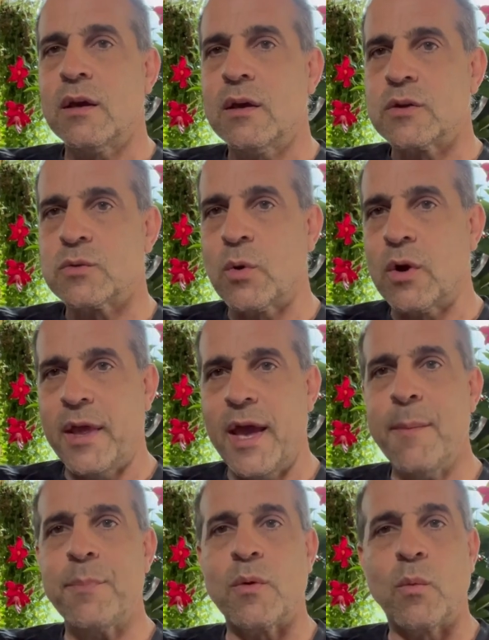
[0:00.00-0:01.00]
Because what will
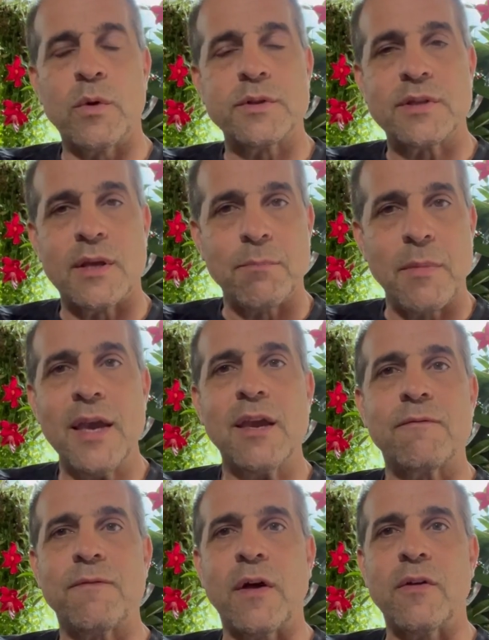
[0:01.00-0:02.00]
happen, once they make
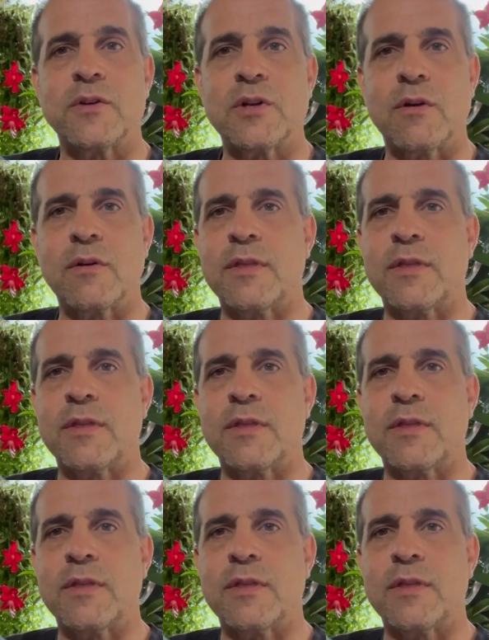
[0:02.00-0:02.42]
it voluntary,